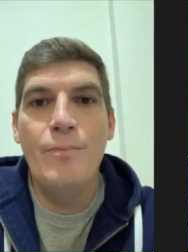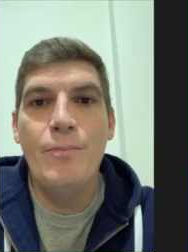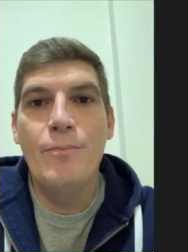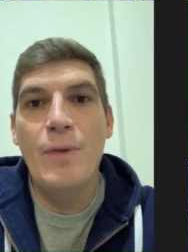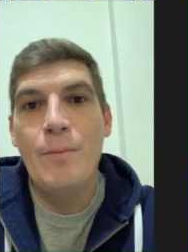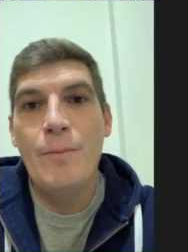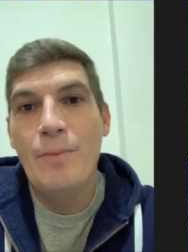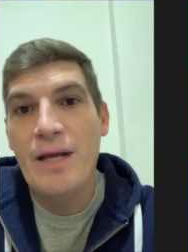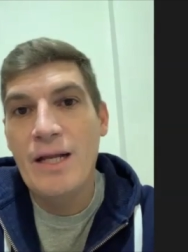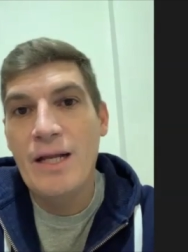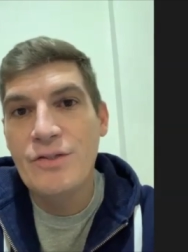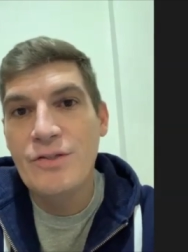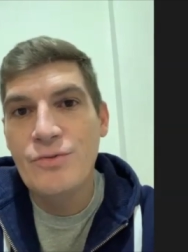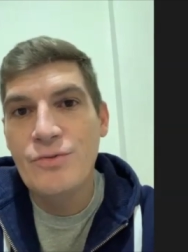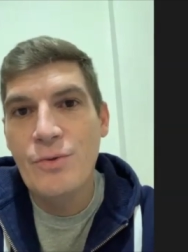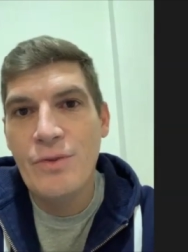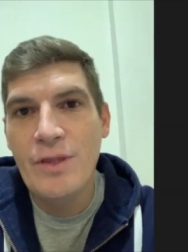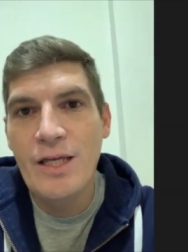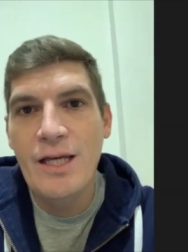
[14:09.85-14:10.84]
my
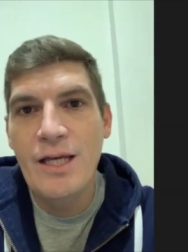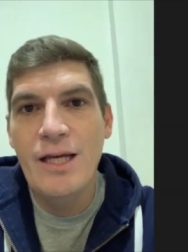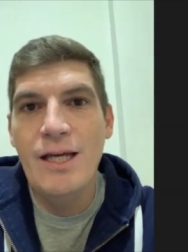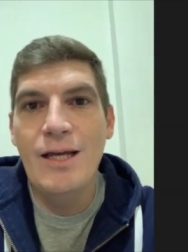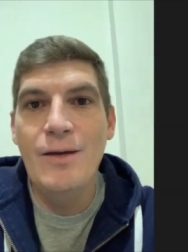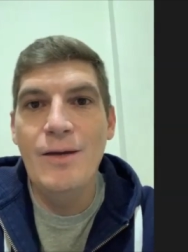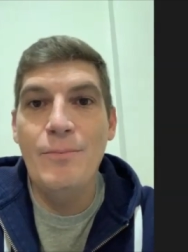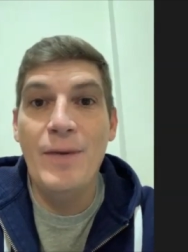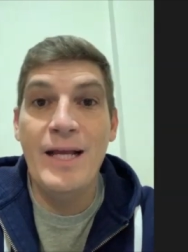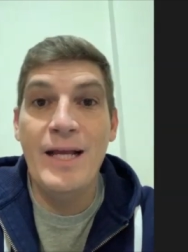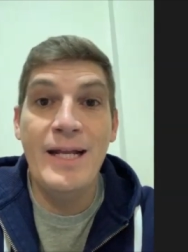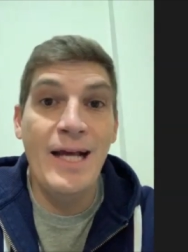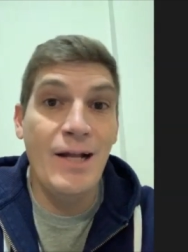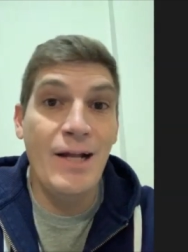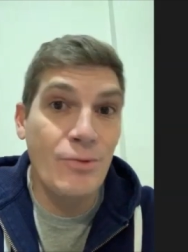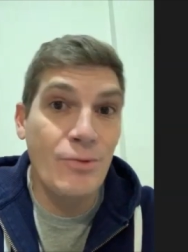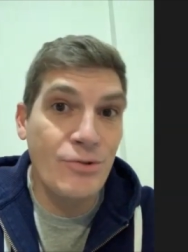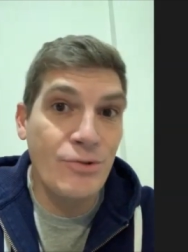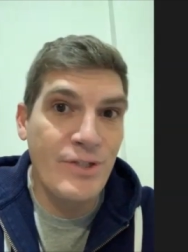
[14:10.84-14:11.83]
parents were there, my
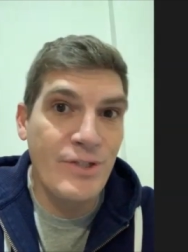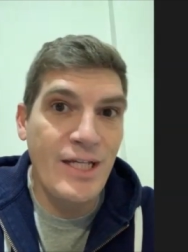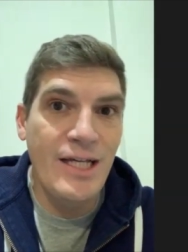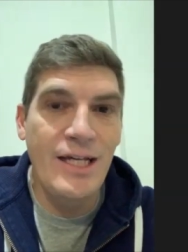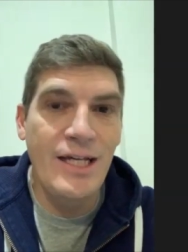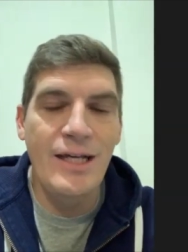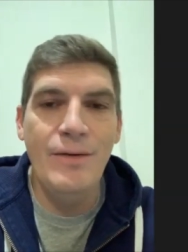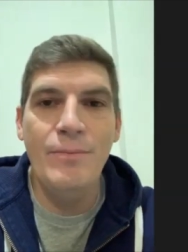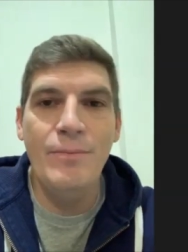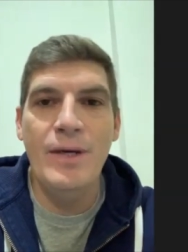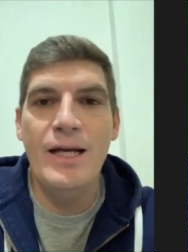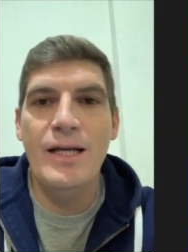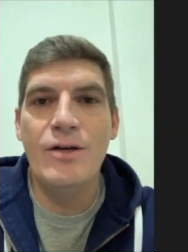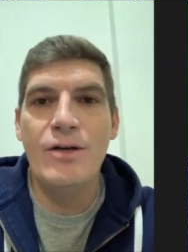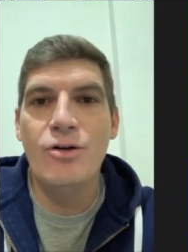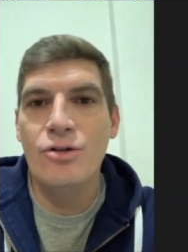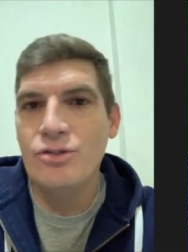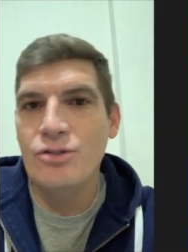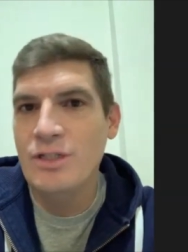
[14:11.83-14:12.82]
nan was there, my
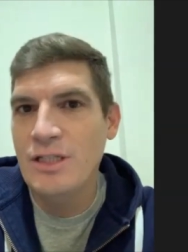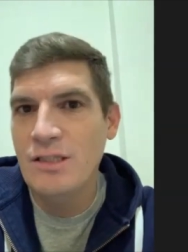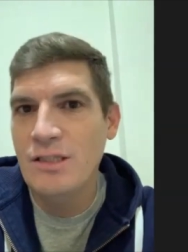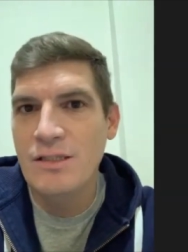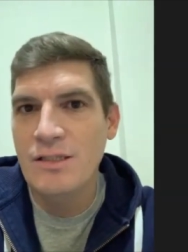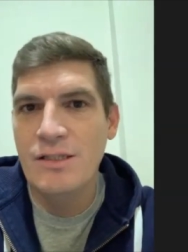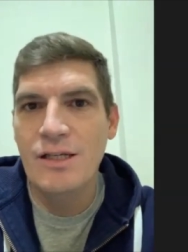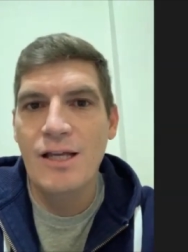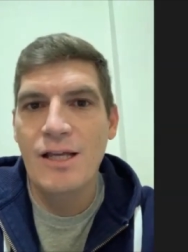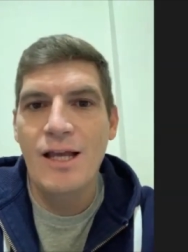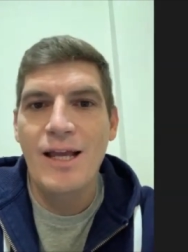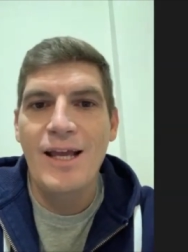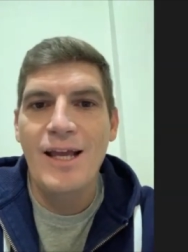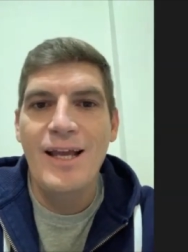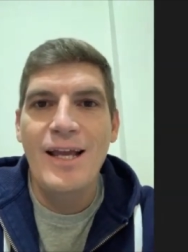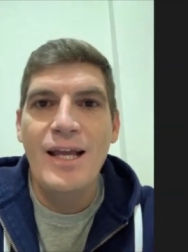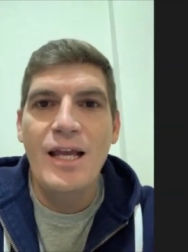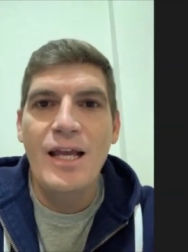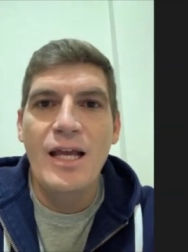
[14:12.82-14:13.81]
cousins.
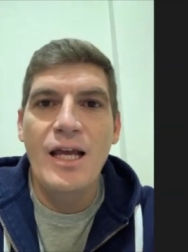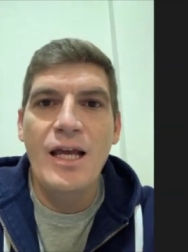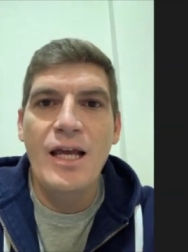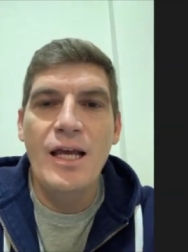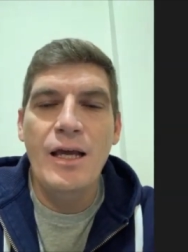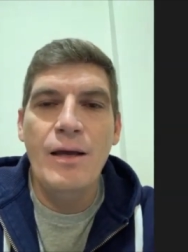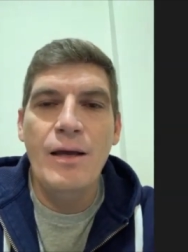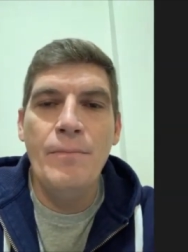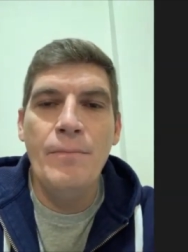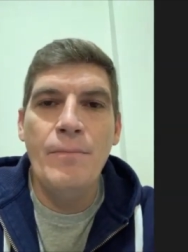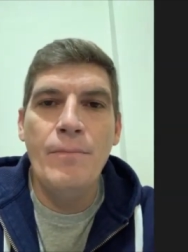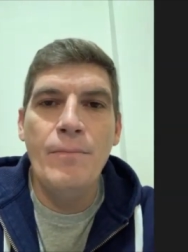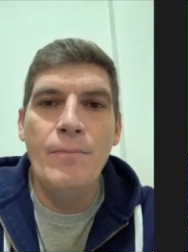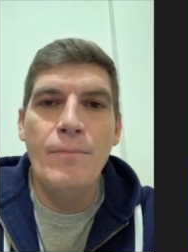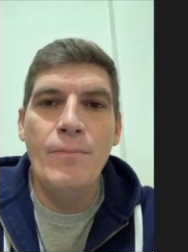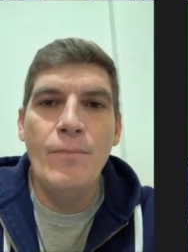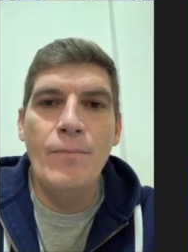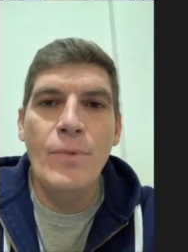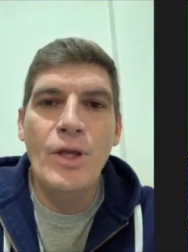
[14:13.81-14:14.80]

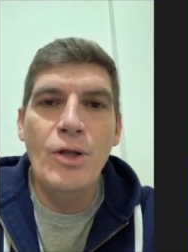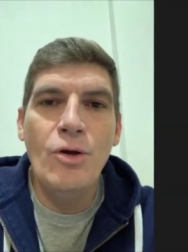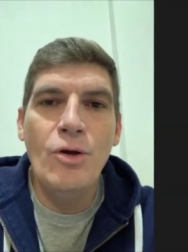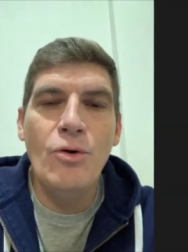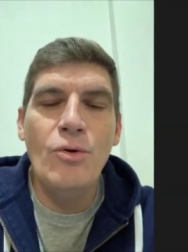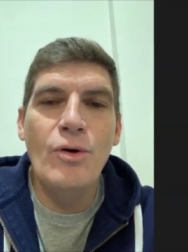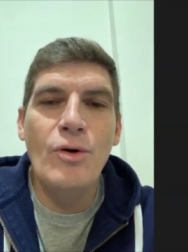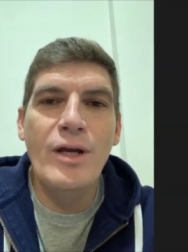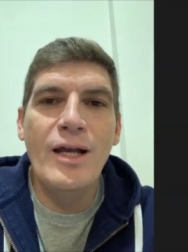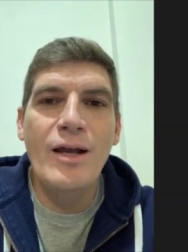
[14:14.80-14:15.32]
Um, you know,